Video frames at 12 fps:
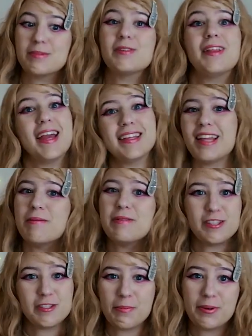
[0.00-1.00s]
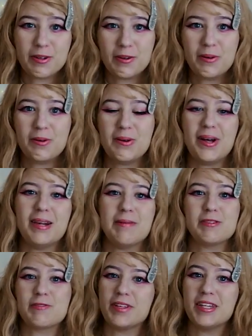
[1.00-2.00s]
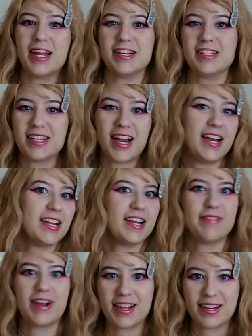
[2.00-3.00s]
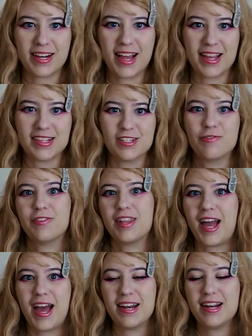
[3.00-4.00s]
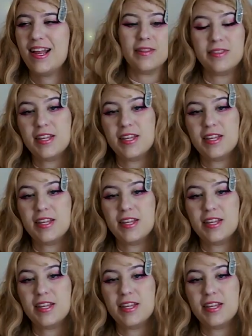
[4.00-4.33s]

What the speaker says: so like that was super cool, and it was really nice to kind of get recognized for that.